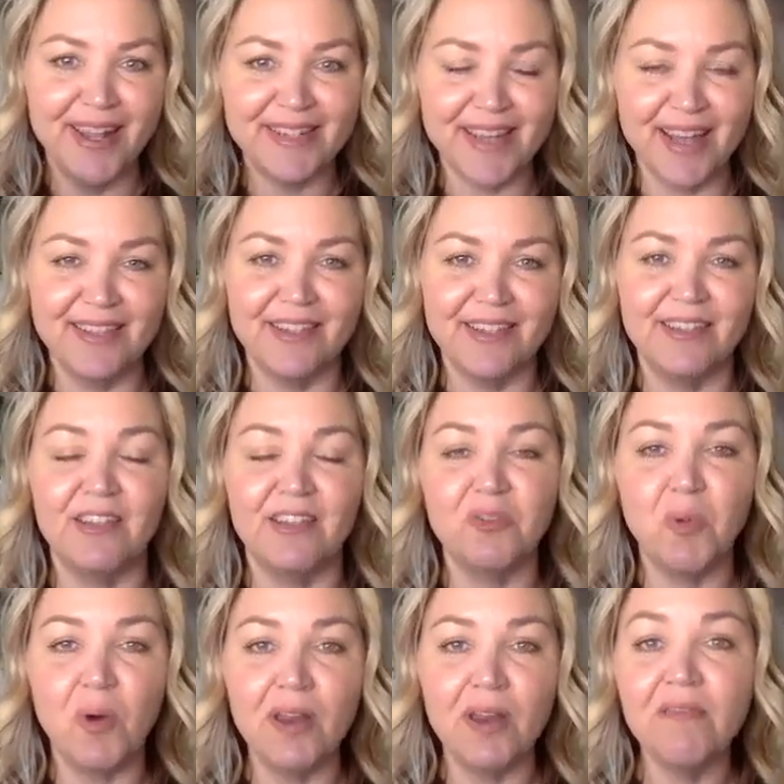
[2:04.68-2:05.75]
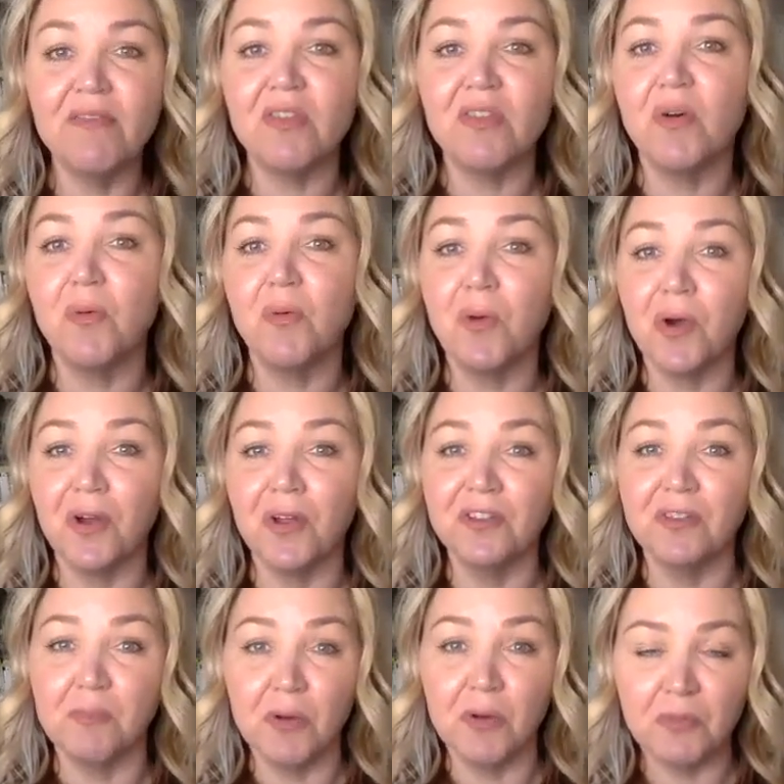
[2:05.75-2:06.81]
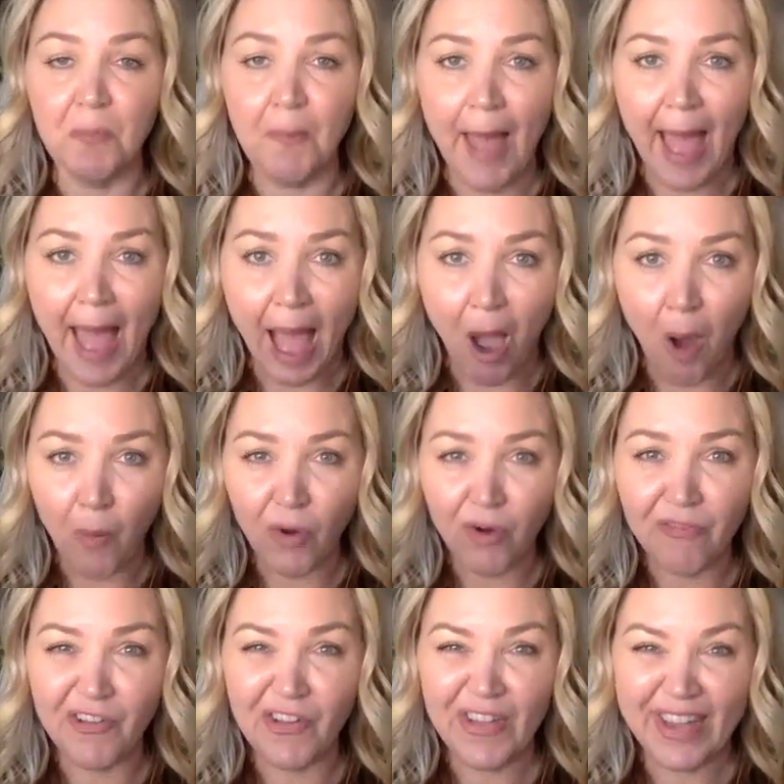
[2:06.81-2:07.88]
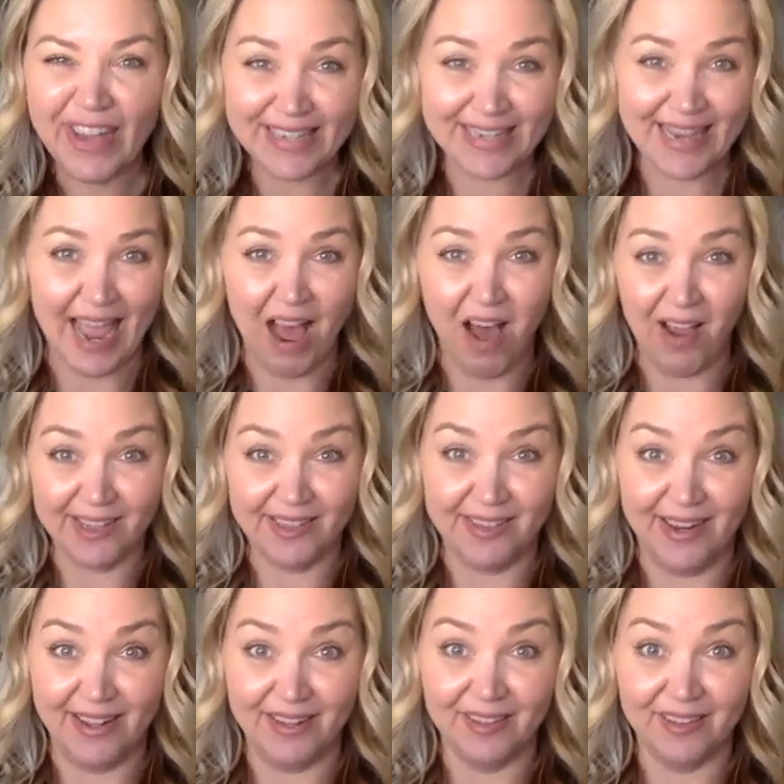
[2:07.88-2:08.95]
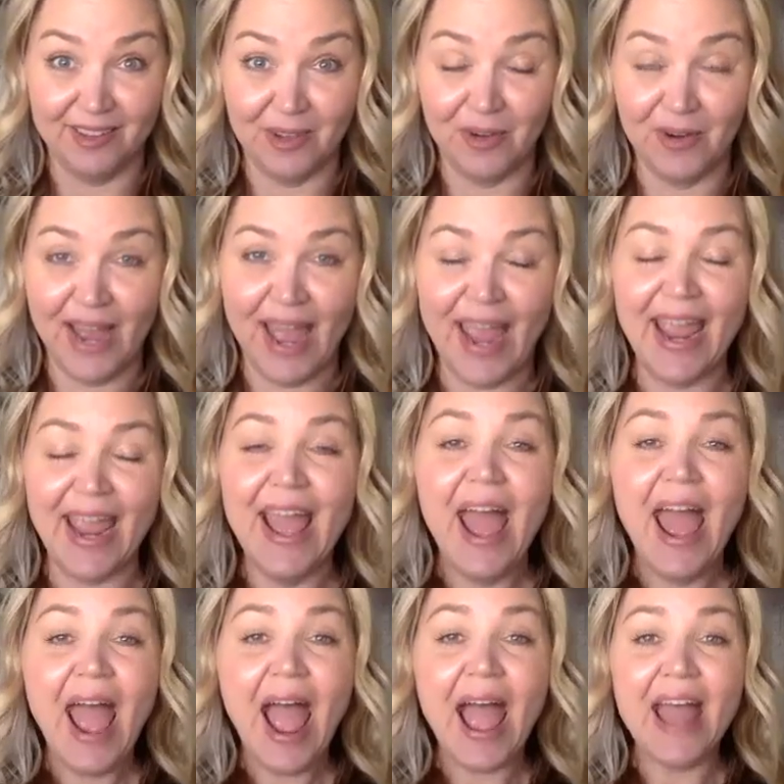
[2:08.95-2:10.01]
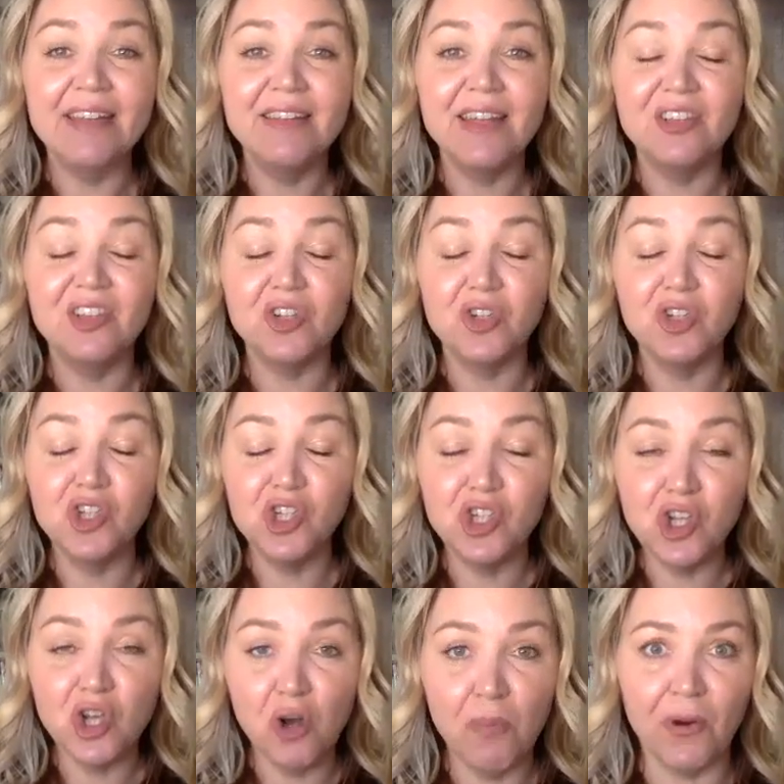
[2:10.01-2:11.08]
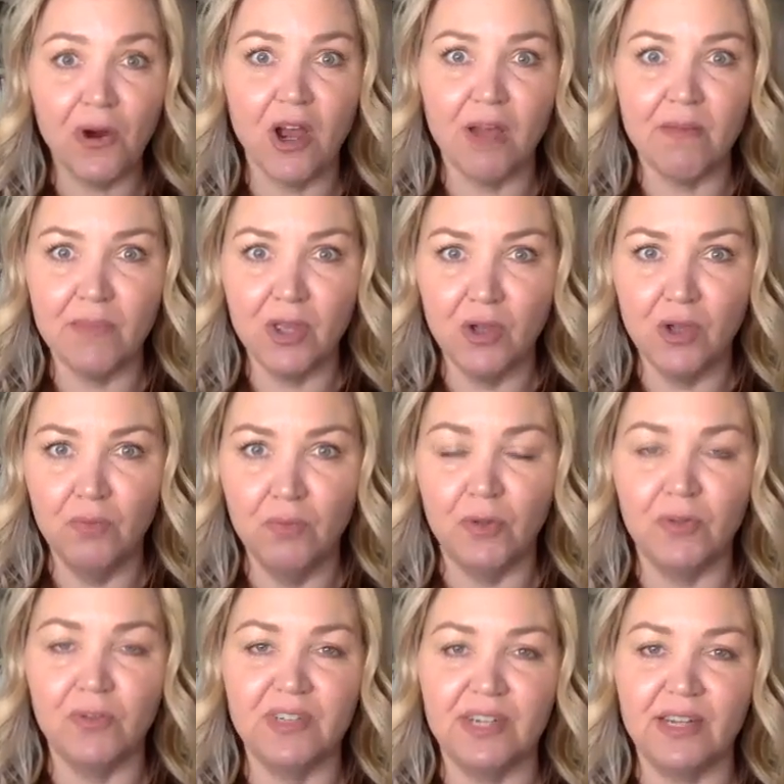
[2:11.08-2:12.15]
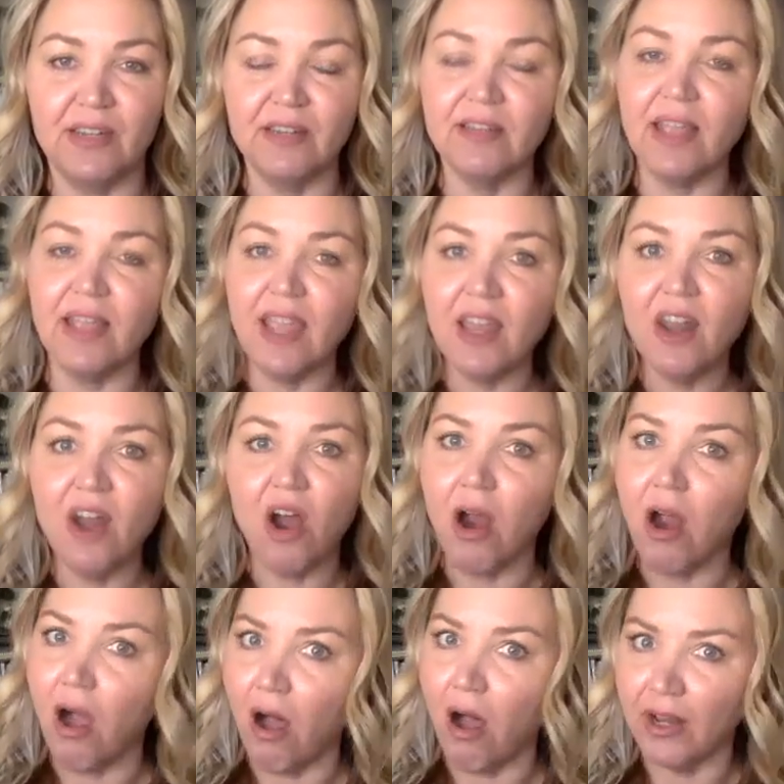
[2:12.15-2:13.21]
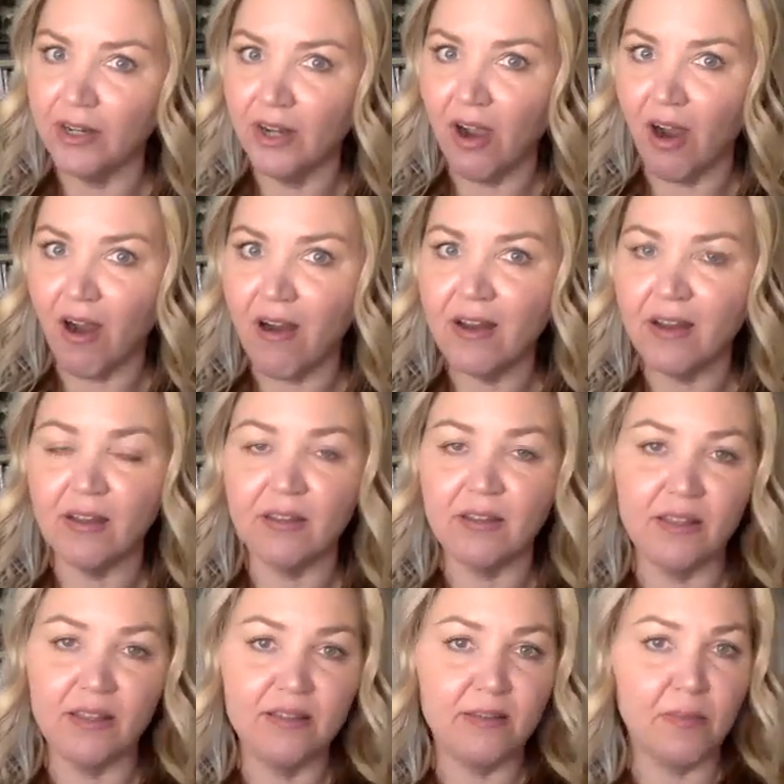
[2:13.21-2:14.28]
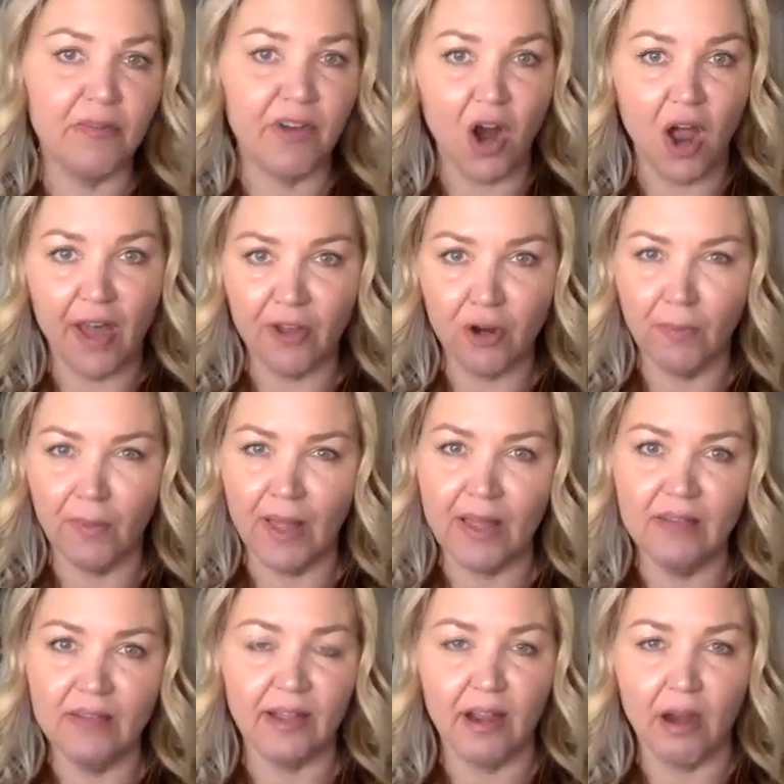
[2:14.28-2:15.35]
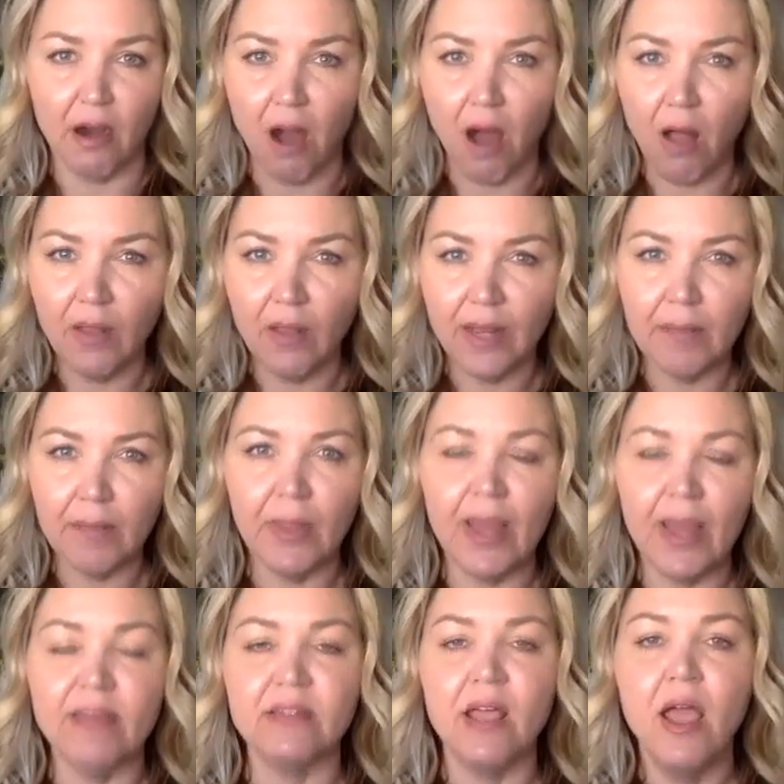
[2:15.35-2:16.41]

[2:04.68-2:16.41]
does is it's one of the world's most powerful antioxidants, okay? And it's super immune boosting. It's in our On Guard, and it's in some of our other blends, like our holiday blend.